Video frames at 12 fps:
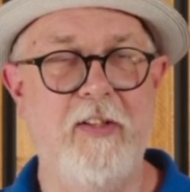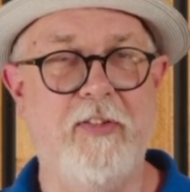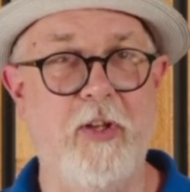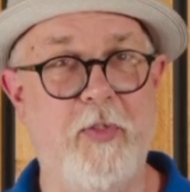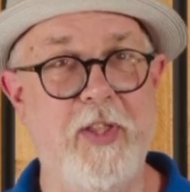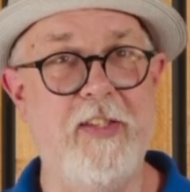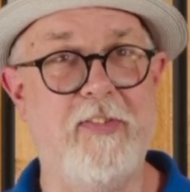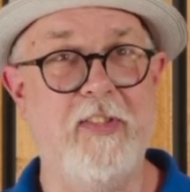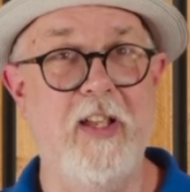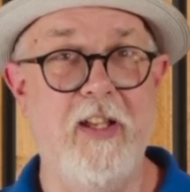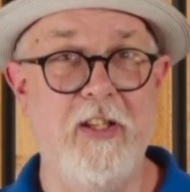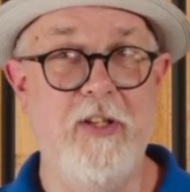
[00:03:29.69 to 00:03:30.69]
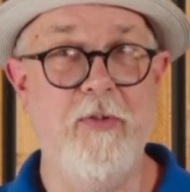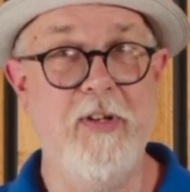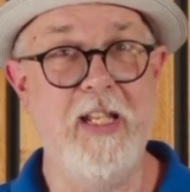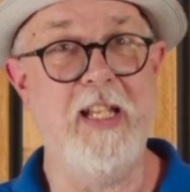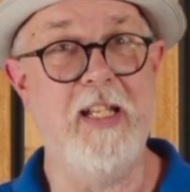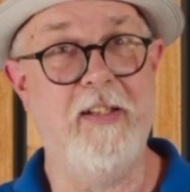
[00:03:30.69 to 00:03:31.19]
So this, you
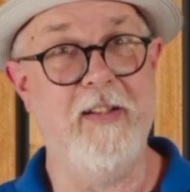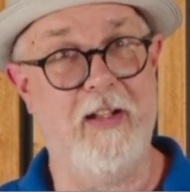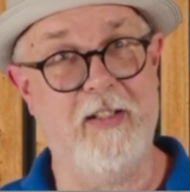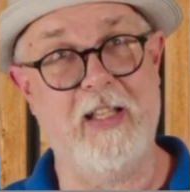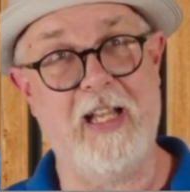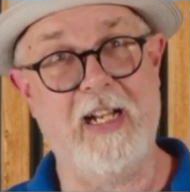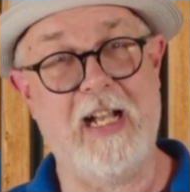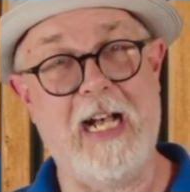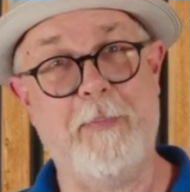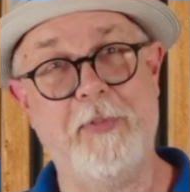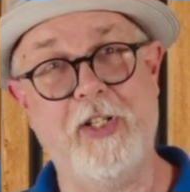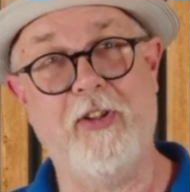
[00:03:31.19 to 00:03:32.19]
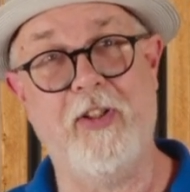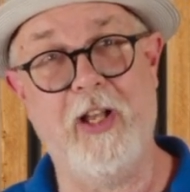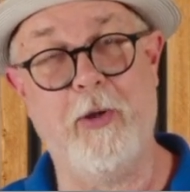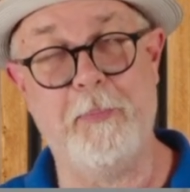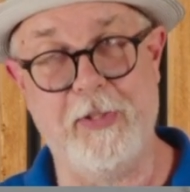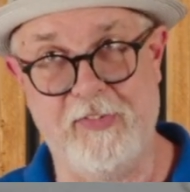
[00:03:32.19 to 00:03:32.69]
need a lot of optical
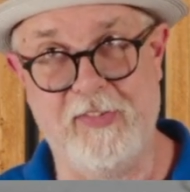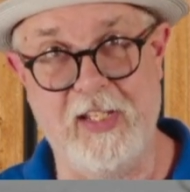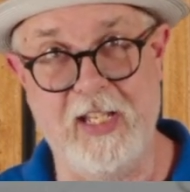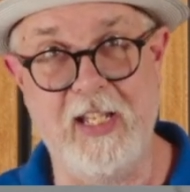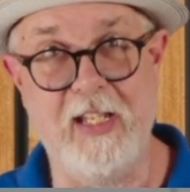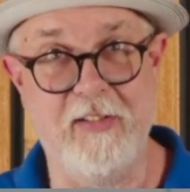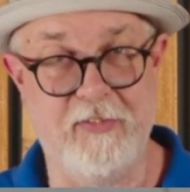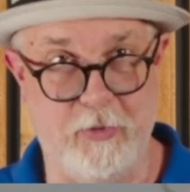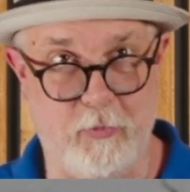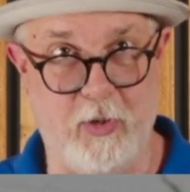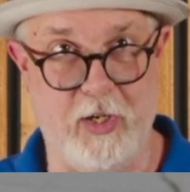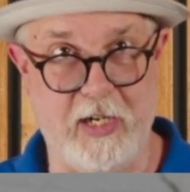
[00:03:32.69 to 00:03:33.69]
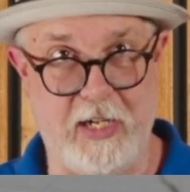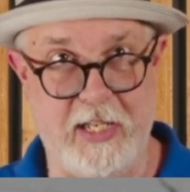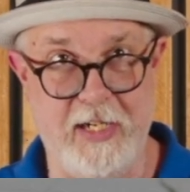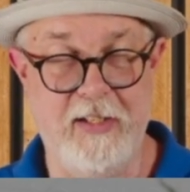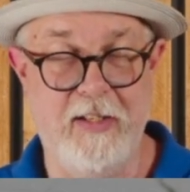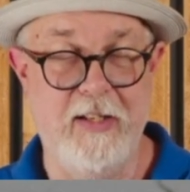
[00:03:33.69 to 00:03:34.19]
help to see, to work
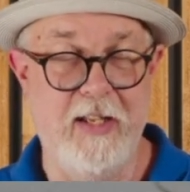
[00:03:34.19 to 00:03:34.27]
on,